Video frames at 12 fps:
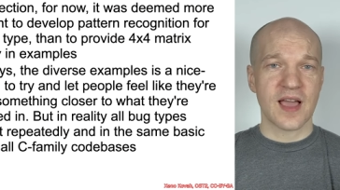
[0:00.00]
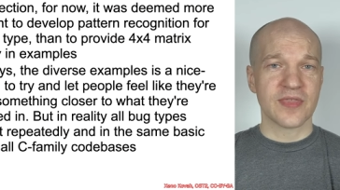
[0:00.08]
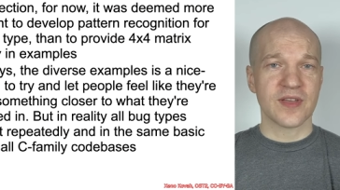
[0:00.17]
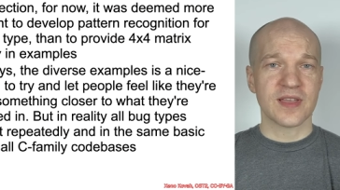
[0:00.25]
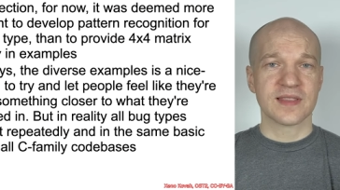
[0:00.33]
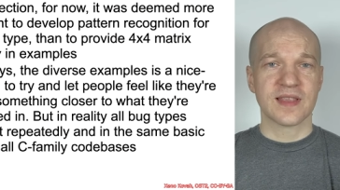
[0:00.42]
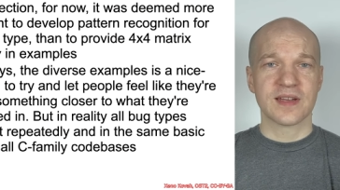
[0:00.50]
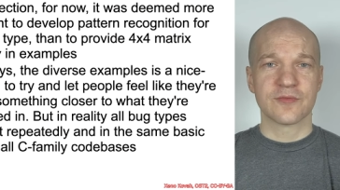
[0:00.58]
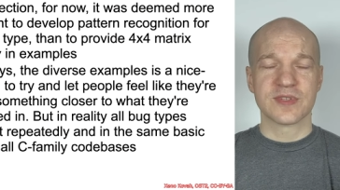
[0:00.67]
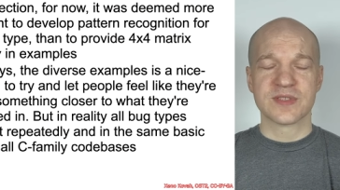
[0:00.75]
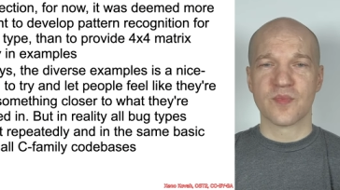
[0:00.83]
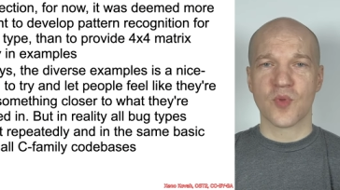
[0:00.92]
I thought that it
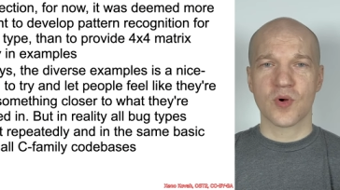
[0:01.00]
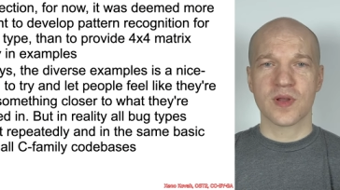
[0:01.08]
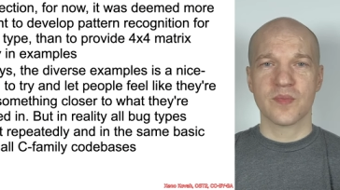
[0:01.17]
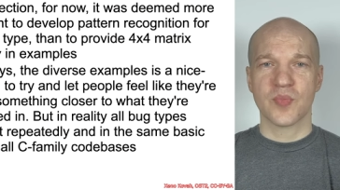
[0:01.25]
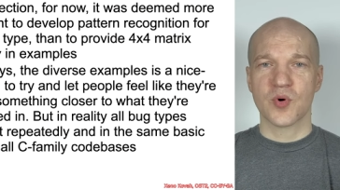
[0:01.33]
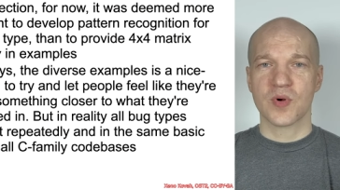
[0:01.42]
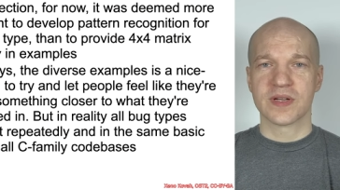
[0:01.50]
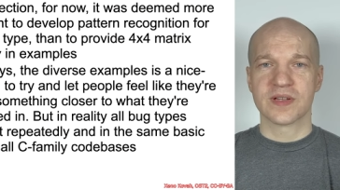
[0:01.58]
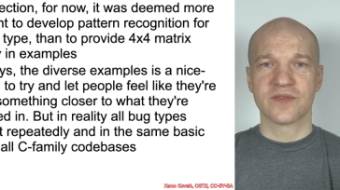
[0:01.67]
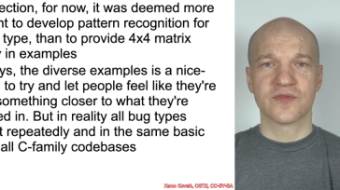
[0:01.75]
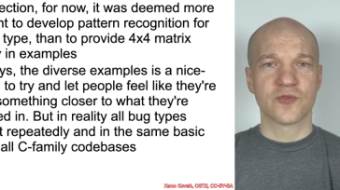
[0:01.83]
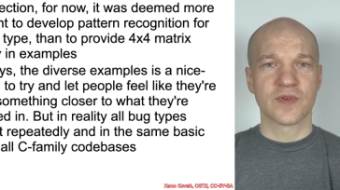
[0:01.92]
was more
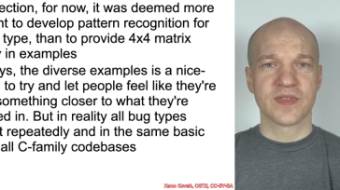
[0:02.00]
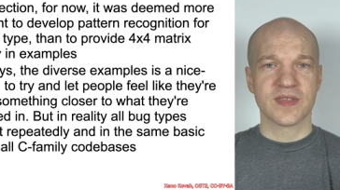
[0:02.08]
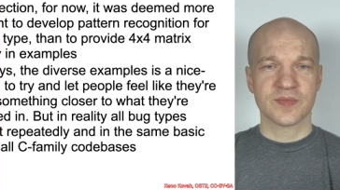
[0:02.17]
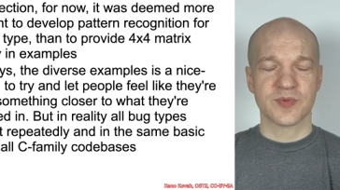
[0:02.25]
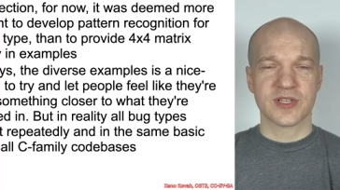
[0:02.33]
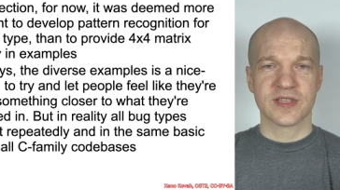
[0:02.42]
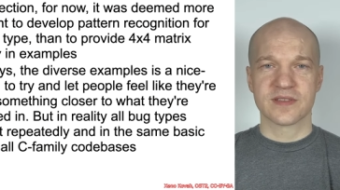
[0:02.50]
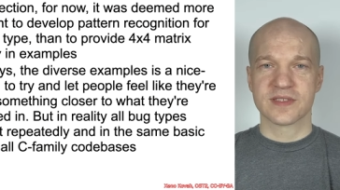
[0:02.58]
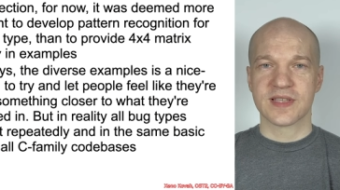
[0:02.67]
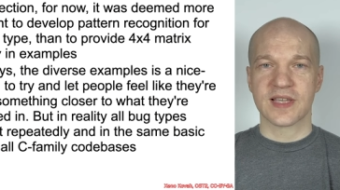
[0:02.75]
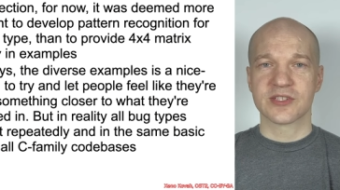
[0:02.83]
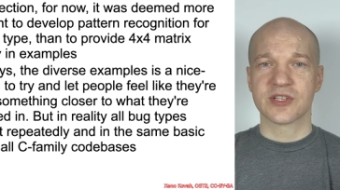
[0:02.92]
important for this particular
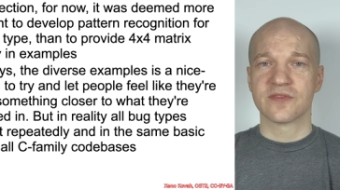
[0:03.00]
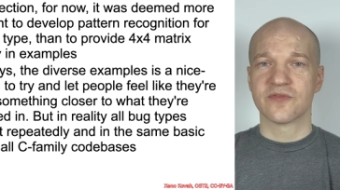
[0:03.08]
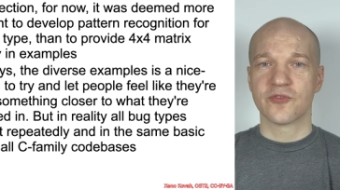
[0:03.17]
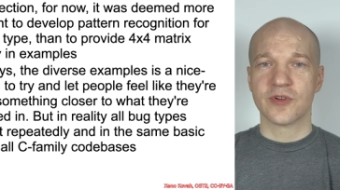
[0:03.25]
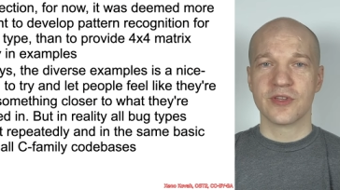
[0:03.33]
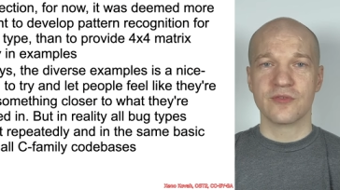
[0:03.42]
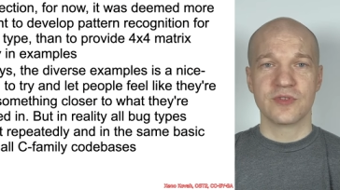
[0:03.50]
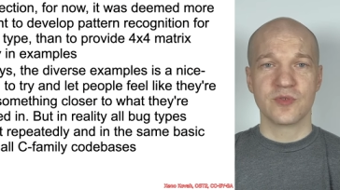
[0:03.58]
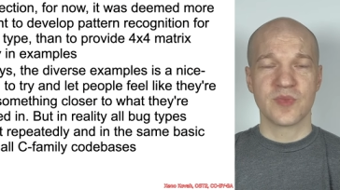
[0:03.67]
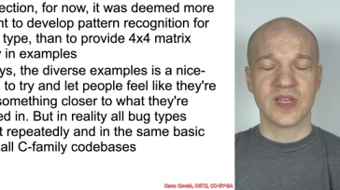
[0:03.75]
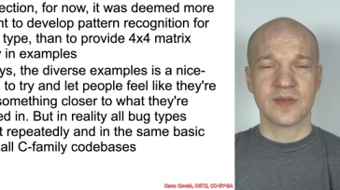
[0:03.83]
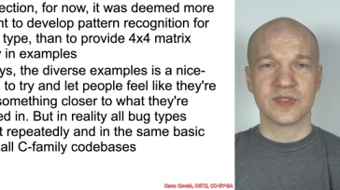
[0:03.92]
section for you
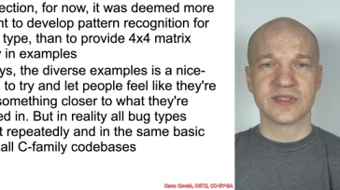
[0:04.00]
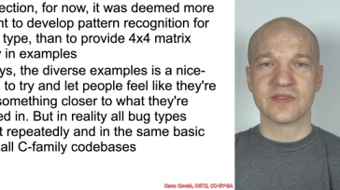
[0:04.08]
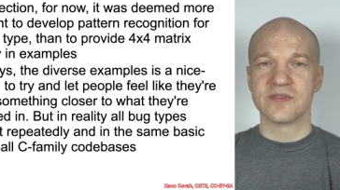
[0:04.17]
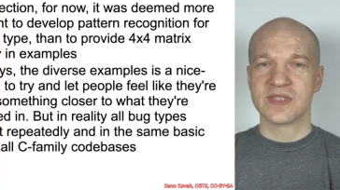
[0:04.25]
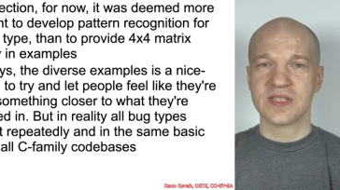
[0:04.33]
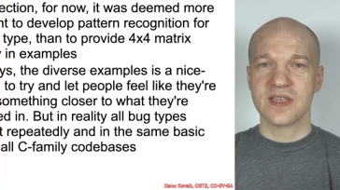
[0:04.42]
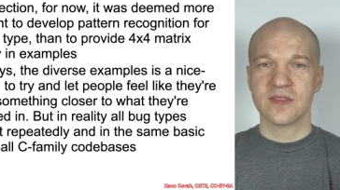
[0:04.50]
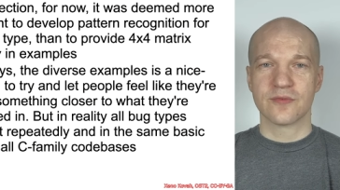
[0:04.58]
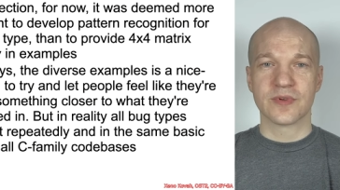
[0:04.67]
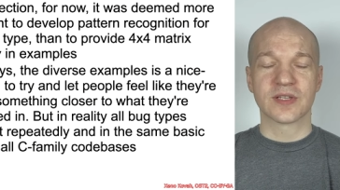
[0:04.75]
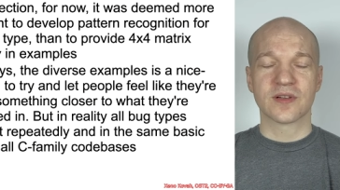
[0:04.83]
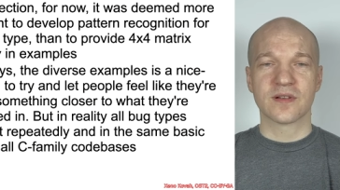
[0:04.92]
to be able to see the
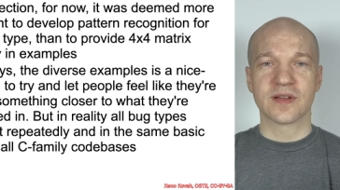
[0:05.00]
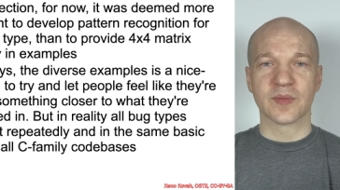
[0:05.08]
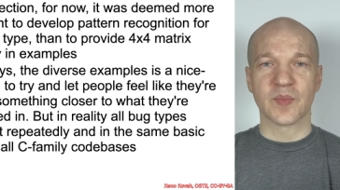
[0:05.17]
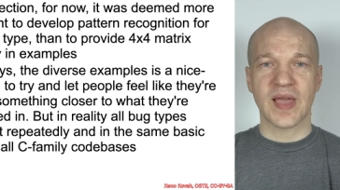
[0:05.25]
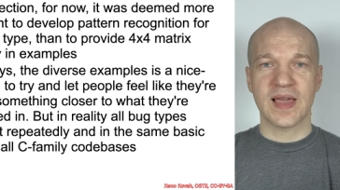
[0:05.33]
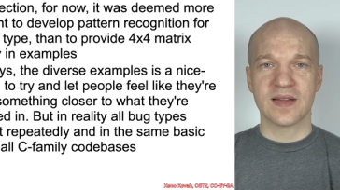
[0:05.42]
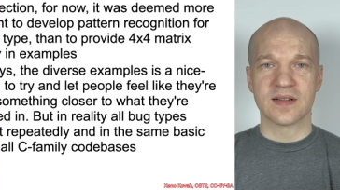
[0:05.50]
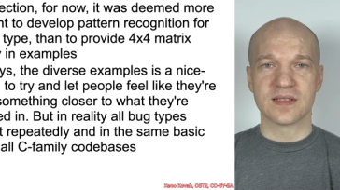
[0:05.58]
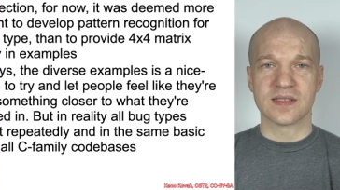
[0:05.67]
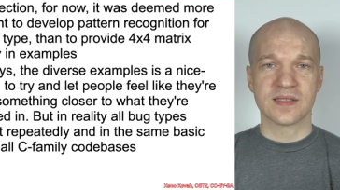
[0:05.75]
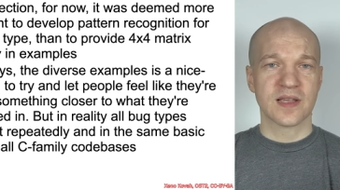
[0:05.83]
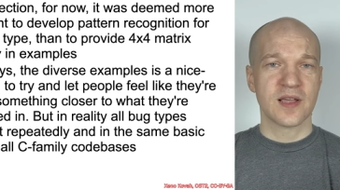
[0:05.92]
recurring
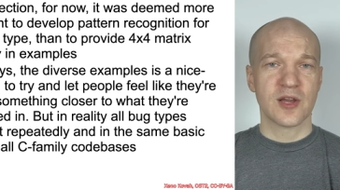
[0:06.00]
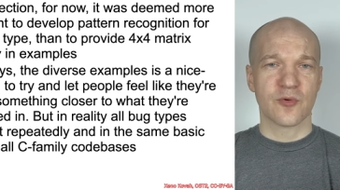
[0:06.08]
patterns